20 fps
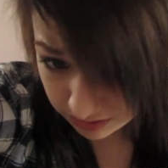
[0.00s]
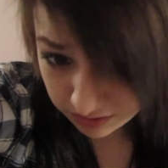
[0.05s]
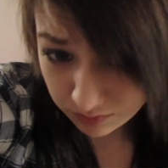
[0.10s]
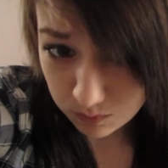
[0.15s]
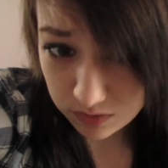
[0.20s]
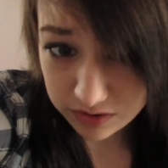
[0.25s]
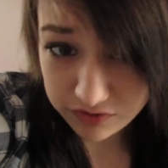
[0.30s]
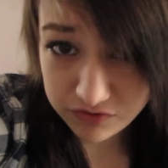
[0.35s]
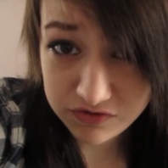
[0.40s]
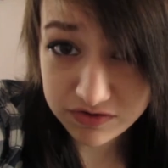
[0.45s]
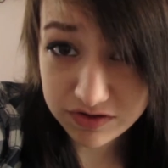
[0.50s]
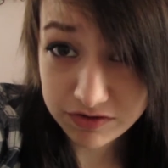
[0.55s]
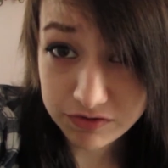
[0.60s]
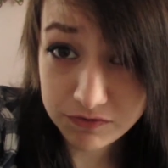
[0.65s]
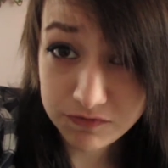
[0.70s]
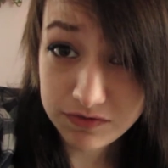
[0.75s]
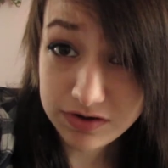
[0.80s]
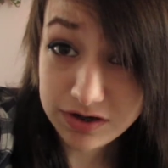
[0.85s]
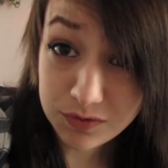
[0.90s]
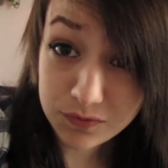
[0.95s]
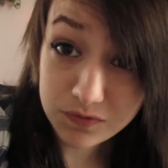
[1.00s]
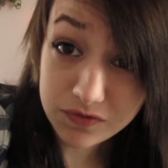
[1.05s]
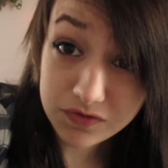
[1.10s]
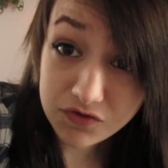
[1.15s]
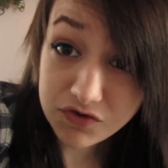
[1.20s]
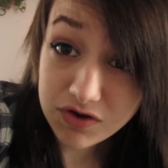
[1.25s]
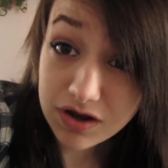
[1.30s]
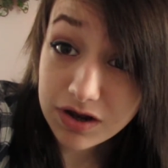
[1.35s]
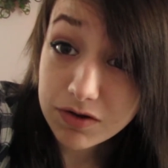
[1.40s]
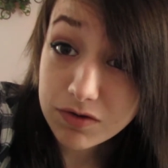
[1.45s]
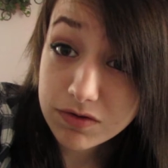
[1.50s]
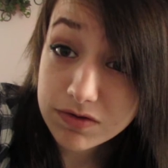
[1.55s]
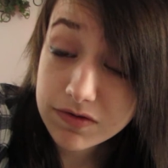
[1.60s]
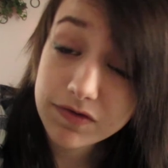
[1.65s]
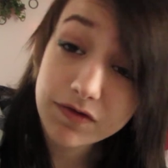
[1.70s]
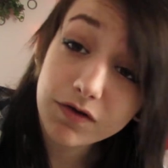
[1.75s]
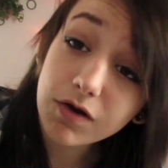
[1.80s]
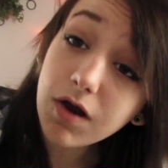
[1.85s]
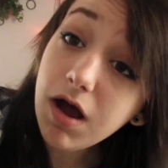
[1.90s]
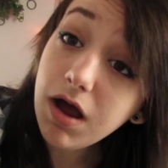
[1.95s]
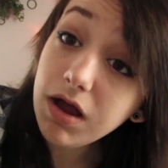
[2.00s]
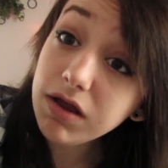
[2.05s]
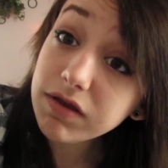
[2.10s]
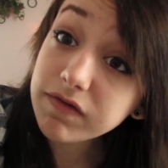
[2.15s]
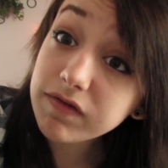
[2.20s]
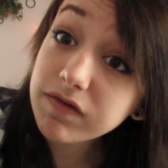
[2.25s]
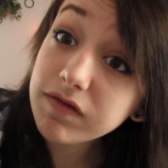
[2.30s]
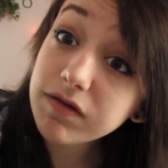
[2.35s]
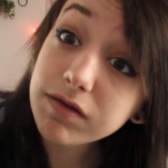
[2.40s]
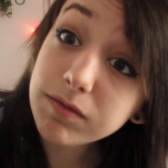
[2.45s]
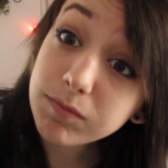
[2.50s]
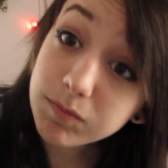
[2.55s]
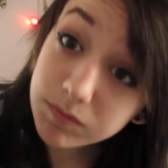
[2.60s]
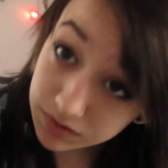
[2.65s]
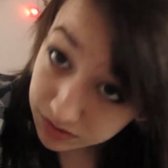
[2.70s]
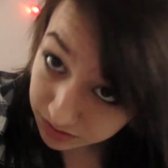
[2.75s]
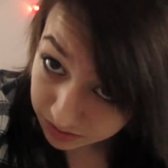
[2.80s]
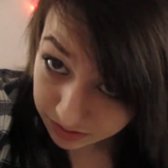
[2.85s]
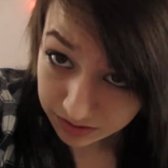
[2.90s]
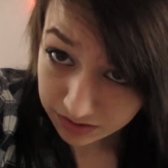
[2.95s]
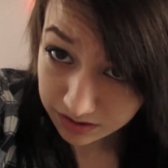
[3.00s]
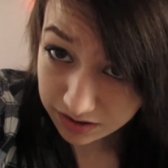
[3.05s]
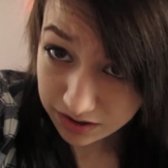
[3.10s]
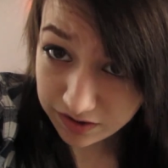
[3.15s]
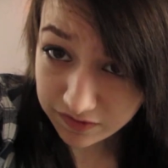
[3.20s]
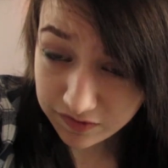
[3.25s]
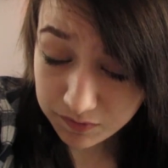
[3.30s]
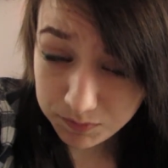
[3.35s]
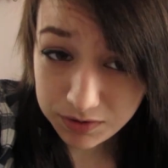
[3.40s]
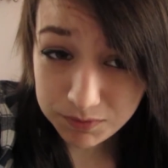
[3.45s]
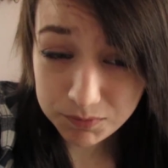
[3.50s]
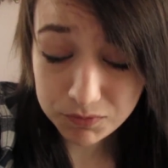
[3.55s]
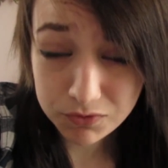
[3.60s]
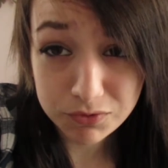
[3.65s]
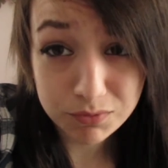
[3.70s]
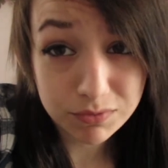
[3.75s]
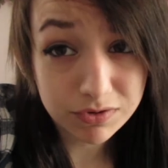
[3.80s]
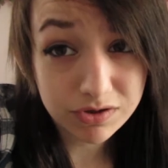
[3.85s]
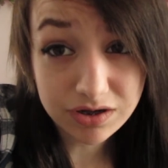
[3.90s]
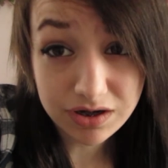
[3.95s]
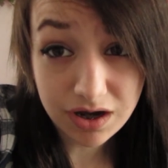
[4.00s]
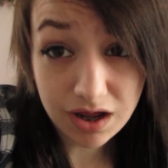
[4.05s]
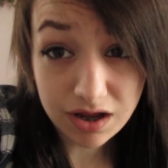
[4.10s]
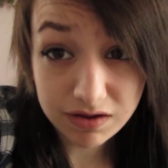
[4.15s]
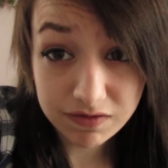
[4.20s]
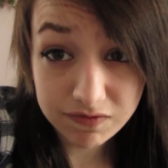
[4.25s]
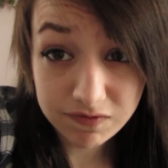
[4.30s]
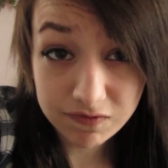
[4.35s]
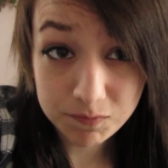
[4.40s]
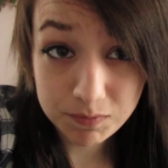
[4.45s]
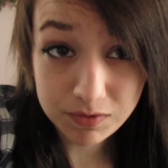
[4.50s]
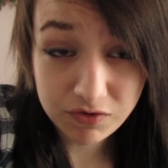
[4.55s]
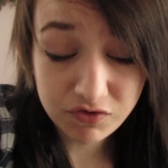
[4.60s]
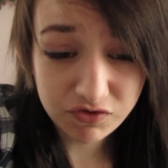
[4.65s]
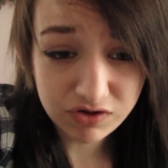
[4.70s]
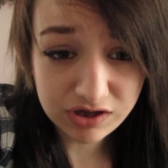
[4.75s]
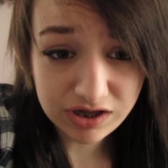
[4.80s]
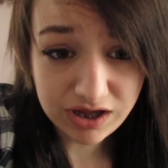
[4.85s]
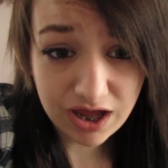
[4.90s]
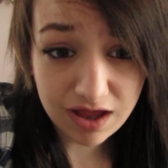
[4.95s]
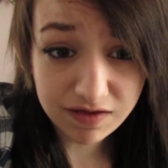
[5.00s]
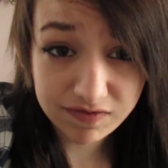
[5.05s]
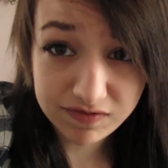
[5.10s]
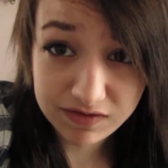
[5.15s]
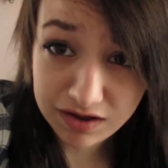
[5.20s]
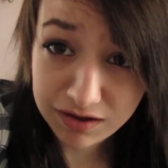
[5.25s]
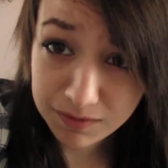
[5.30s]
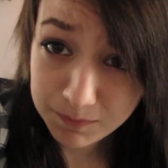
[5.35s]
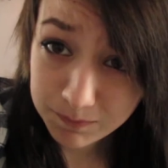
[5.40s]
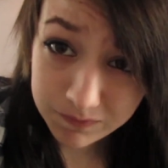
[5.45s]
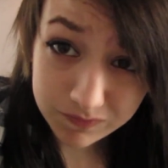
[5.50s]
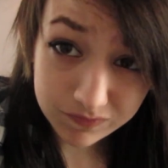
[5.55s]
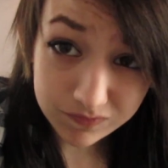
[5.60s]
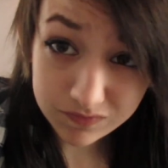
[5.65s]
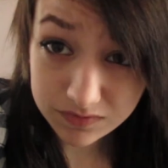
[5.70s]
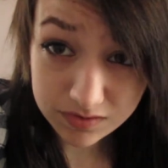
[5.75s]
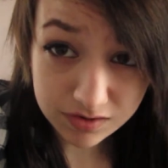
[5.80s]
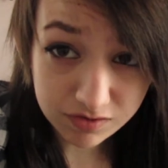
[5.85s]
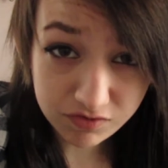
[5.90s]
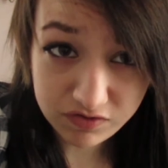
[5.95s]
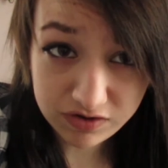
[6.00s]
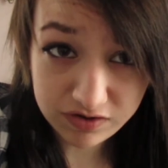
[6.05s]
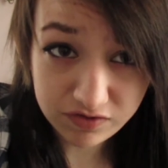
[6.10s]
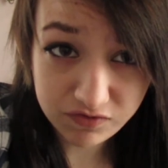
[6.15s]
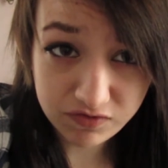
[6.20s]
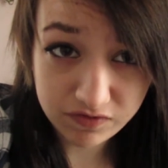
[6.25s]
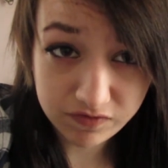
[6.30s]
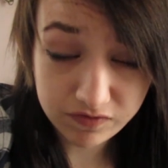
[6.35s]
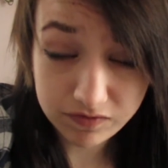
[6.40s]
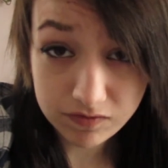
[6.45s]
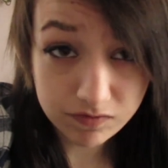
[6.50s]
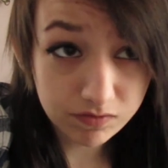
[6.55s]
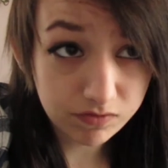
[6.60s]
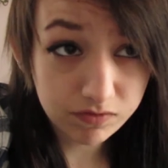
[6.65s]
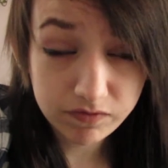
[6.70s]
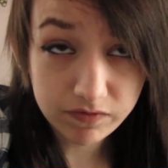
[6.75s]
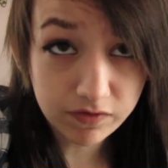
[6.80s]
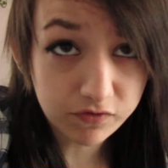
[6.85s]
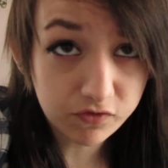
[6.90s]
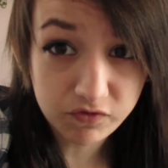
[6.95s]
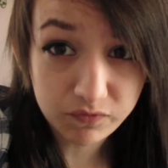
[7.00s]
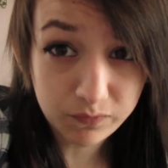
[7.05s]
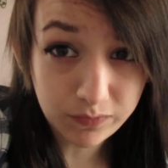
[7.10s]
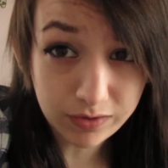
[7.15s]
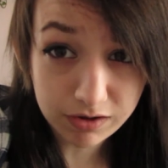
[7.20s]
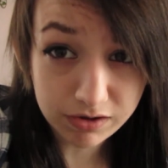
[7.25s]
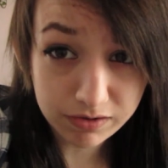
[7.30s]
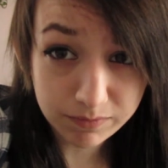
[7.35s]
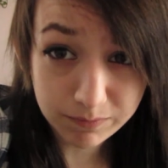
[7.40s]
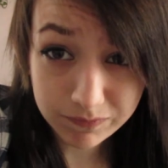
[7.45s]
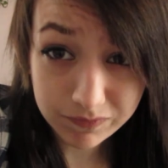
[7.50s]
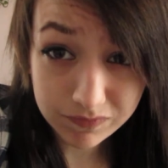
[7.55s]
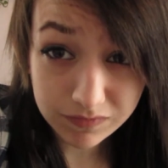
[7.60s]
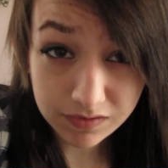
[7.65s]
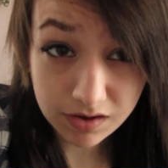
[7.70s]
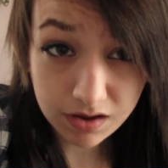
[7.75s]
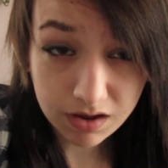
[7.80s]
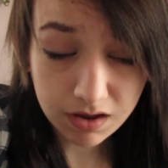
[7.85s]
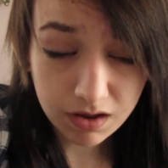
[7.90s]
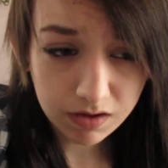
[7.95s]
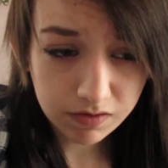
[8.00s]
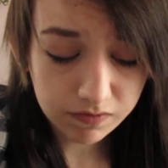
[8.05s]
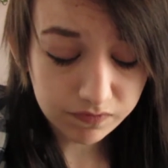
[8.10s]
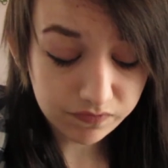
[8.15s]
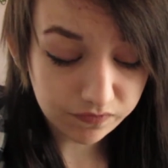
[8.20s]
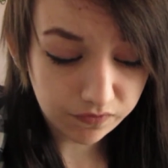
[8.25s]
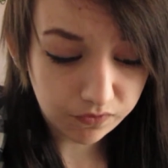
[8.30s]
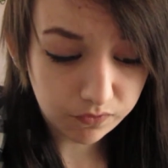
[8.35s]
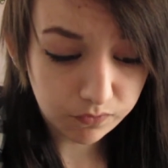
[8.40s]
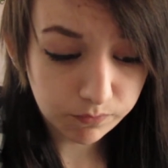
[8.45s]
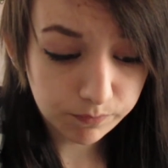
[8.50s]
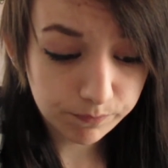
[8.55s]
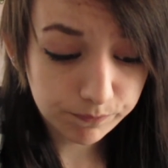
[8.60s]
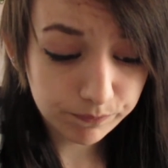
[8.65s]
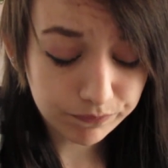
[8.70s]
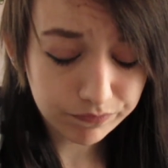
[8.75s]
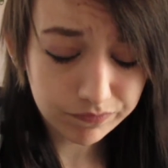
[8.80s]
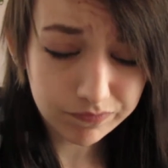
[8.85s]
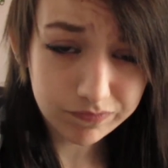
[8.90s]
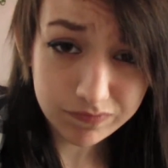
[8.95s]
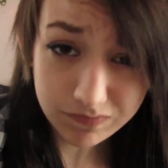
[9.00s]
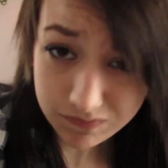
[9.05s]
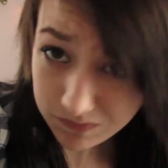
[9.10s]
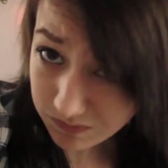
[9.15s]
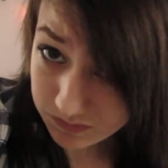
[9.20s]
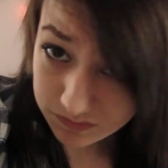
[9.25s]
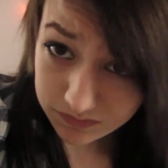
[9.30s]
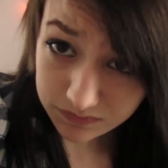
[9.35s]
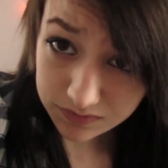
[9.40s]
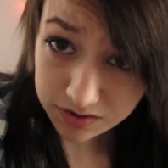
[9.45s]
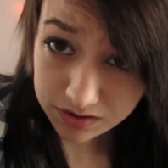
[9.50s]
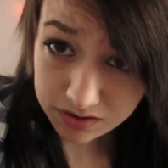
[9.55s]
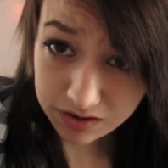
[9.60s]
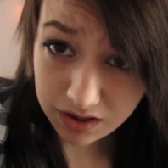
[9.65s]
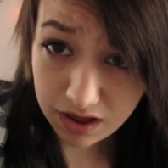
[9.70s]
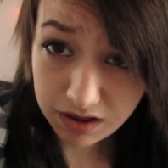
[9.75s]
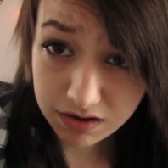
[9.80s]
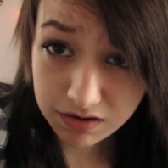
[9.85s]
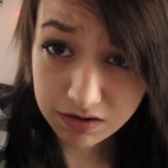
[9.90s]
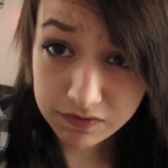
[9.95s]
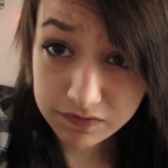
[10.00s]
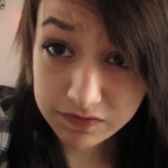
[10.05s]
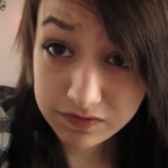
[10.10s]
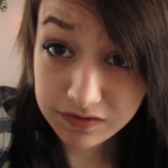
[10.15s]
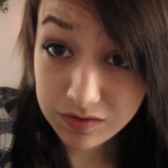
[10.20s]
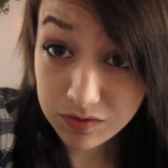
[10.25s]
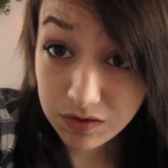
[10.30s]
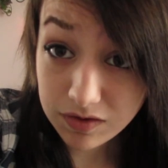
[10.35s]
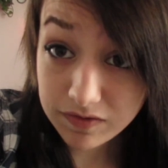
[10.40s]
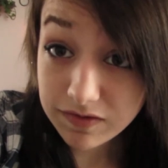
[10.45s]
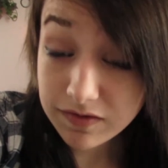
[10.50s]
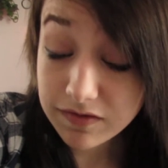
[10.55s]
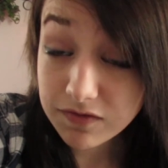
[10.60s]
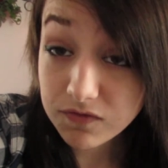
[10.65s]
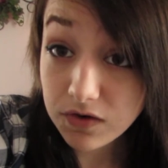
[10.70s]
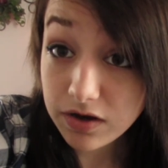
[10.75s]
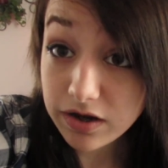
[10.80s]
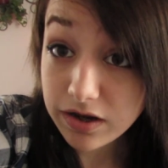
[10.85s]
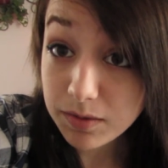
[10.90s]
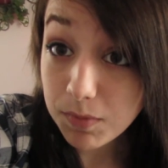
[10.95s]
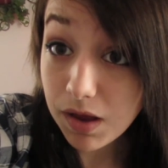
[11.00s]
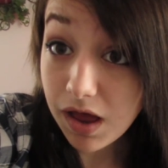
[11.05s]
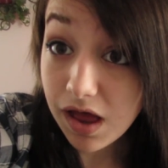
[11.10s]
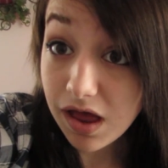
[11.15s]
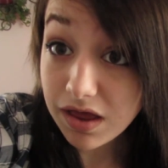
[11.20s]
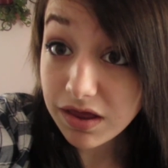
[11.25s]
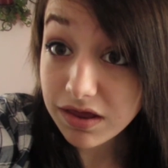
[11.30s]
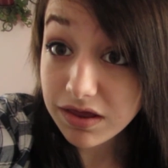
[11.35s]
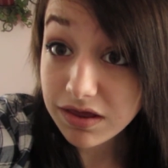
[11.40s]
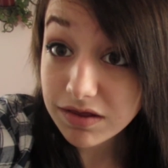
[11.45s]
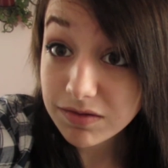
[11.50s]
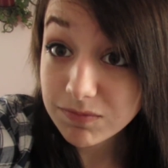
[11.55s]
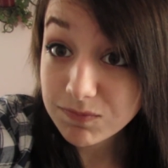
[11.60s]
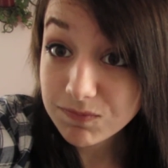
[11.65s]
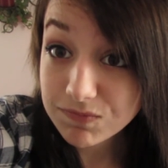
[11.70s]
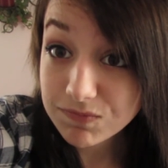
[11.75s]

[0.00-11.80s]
watch the other videos in the channel, because they're awesome, and the people are really nice, especially Cassie. She is just such a sweetheart. So, yeah, I'll see you guys next Friday. Bye!